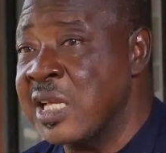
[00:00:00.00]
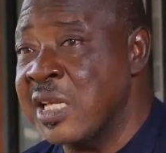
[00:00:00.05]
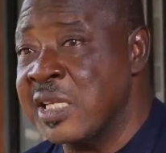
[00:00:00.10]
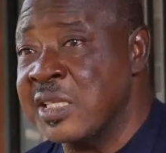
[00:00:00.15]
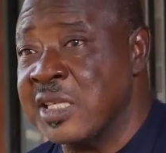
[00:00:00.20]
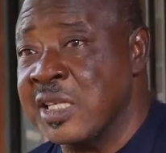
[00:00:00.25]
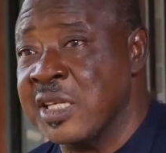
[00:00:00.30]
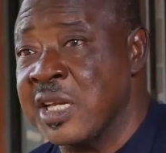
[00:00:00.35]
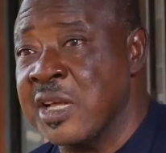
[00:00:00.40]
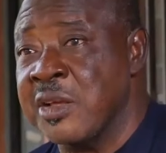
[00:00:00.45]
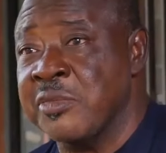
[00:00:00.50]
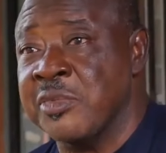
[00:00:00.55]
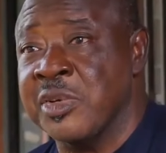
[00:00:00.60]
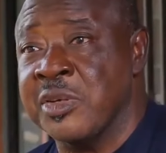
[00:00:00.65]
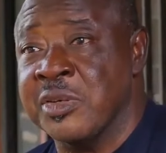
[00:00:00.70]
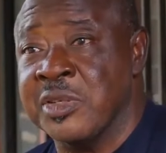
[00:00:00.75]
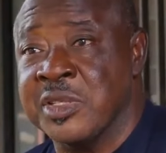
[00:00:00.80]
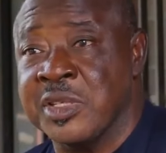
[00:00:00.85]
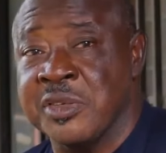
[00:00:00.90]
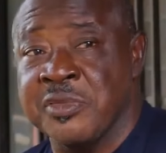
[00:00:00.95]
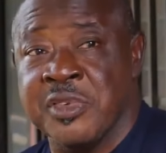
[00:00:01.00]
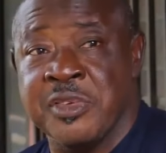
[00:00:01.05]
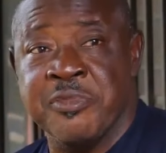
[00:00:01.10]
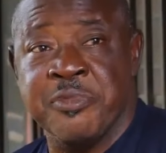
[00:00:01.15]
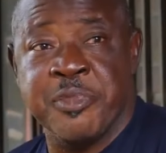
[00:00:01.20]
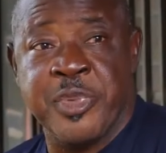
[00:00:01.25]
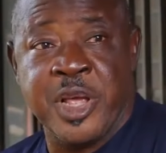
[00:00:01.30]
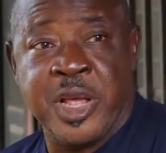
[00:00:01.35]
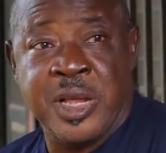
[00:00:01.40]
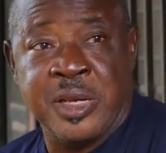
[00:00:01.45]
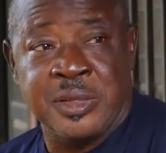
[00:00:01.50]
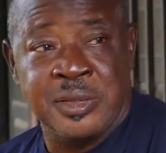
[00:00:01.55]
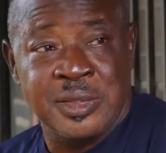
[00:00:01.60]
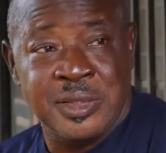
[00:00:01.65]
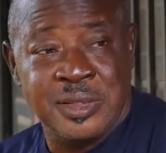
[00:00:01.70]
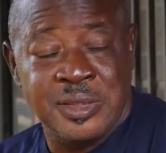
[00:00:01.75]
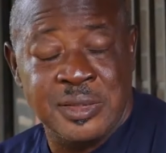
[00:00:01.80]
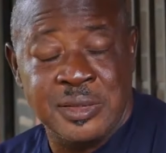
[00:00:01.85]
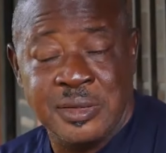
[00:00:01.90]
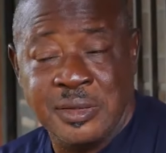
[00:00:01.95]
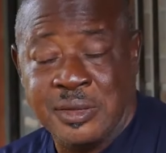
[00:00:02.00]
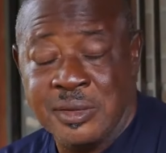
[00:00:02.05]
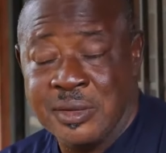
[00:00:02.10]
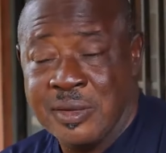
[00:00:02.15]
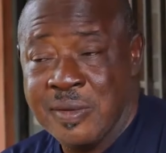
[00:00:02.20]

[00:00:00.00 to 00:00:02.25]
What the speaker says: that yesterday, I've been receiving pains.